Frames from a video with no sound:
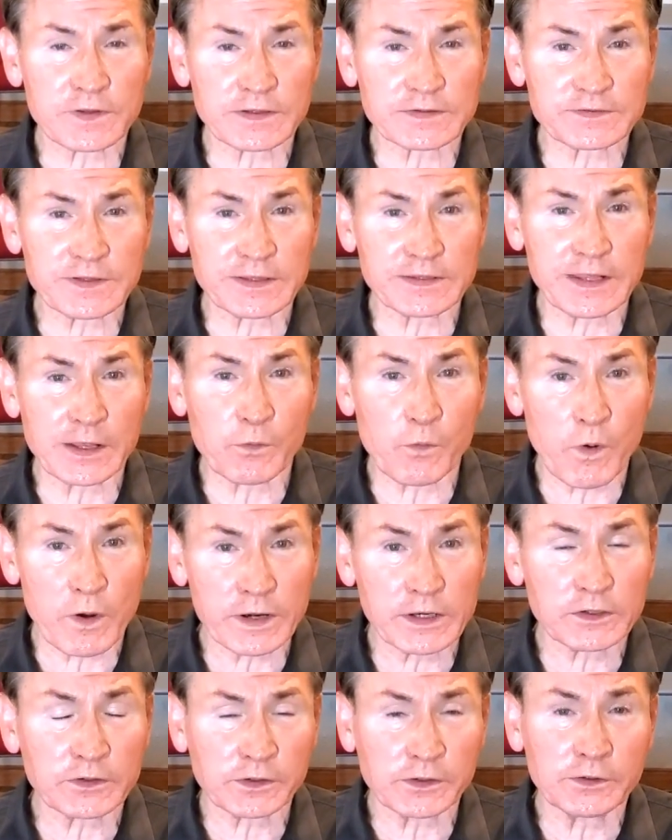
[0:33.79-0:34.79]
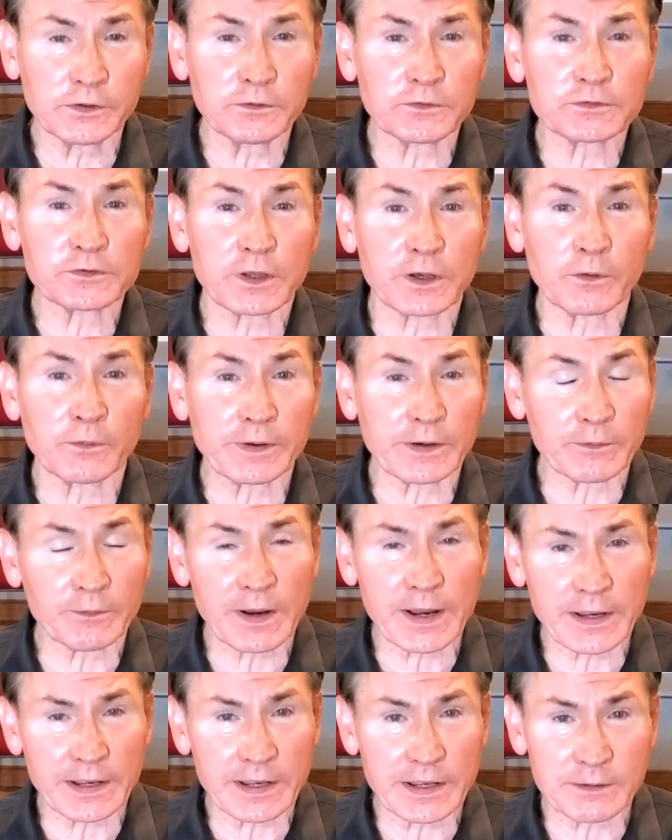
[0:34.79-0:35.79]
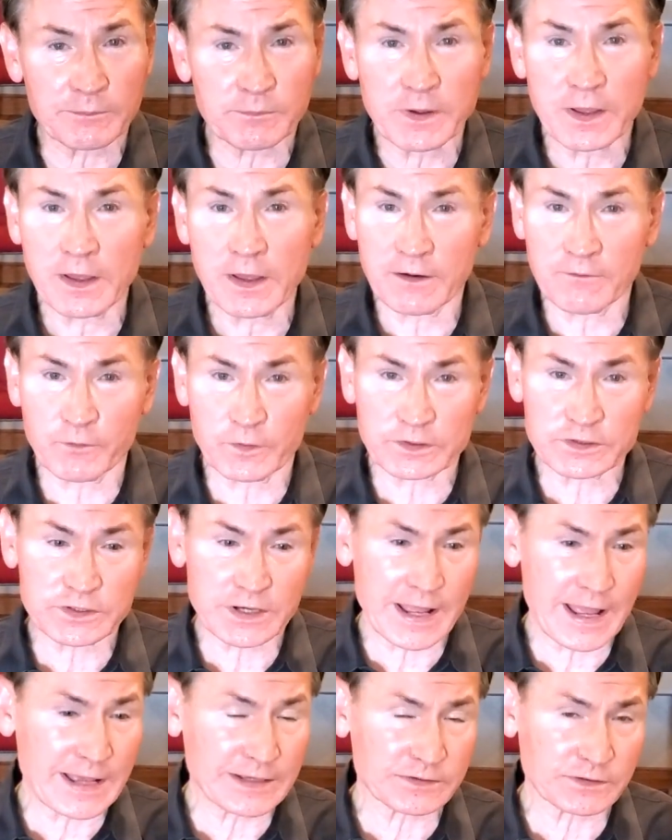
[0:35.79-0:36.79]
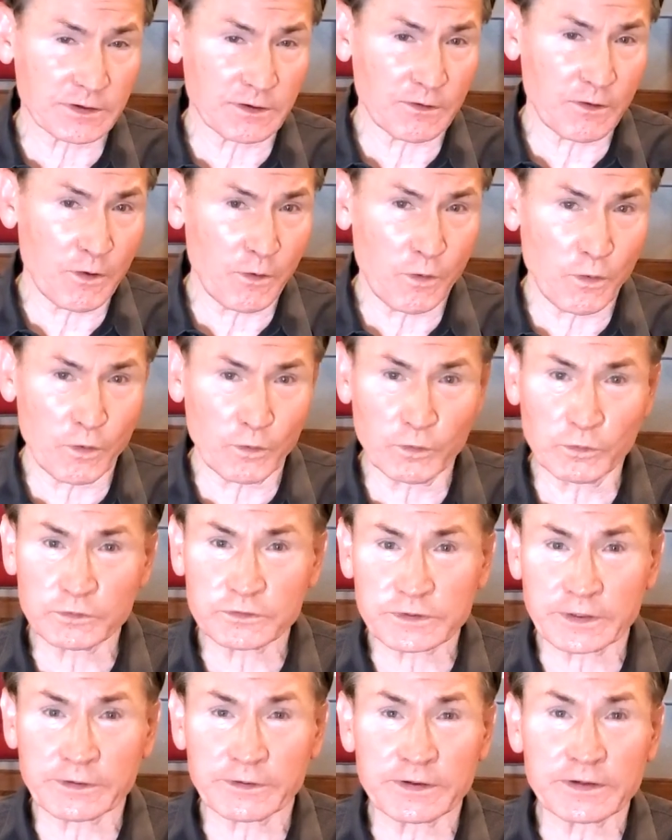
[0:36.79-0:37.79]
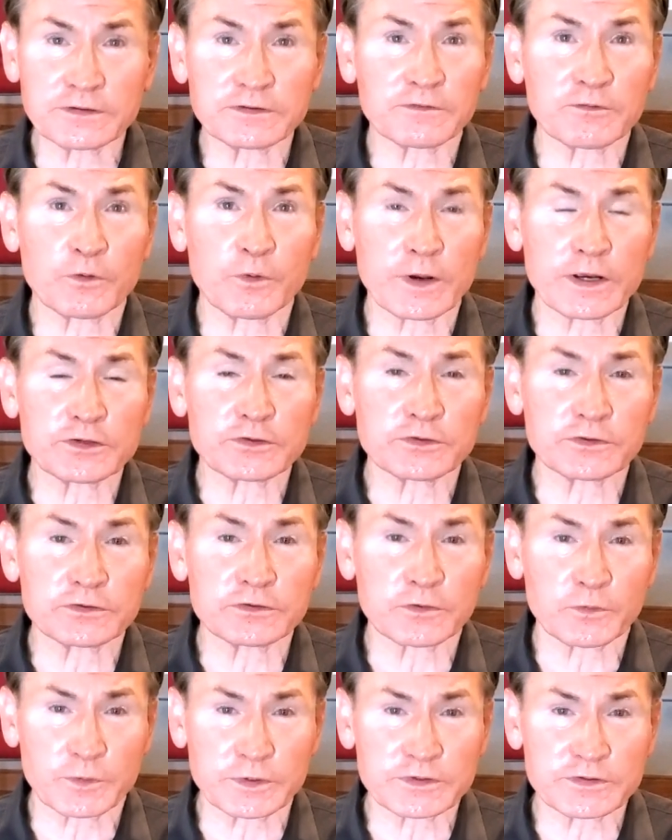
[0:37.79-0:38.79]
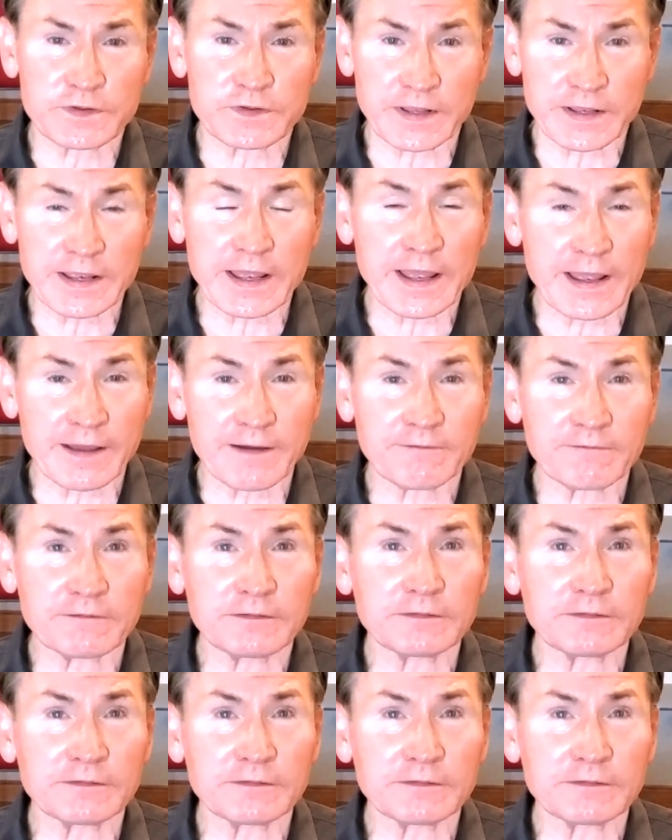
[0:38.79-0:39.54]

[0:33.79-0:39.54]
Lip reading: They said they wanted to, so here I am, of which to ask a whole series of questions of which they had.